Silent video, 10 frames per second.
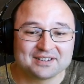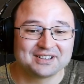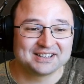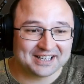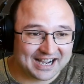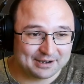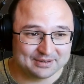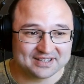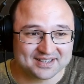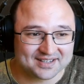of the
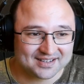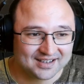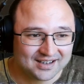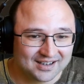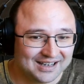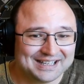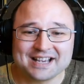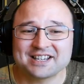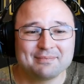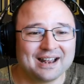diamonds. It
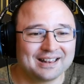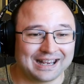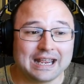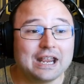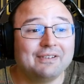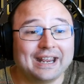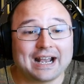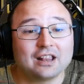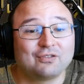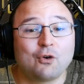doesn't matter. If he
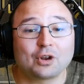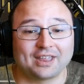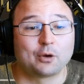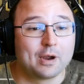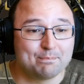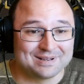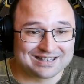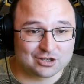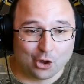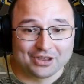had fourth
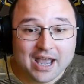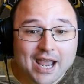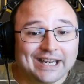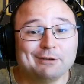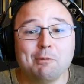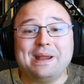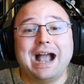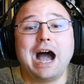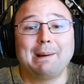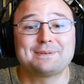equipment slot, he would be
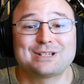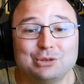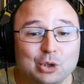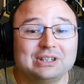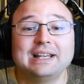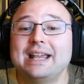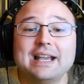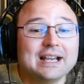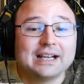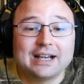
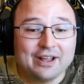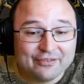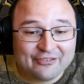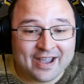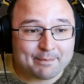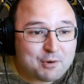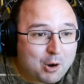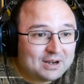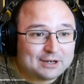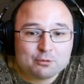absolutely unfair.
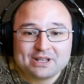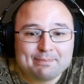Probably he would be the